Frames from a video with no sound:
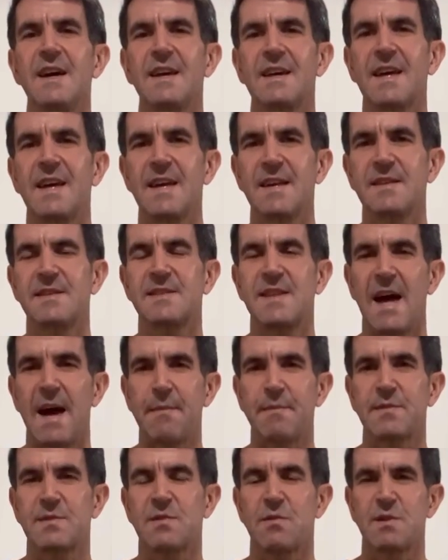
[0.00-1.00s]
key
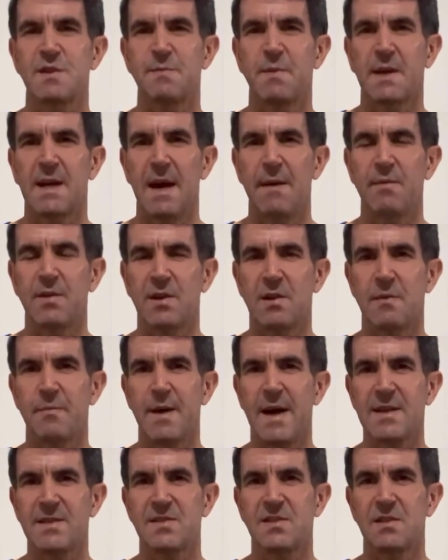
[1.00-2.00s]
steps towards becoming your
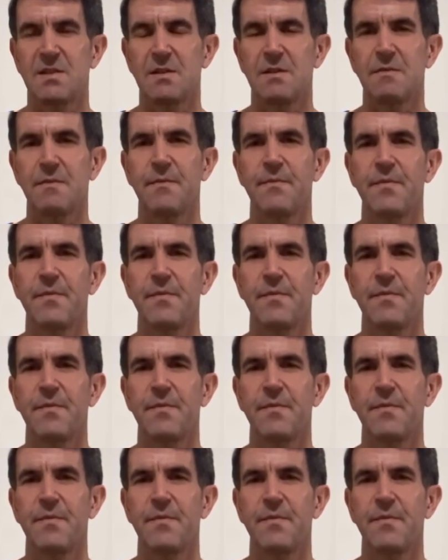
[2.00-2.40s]
best you.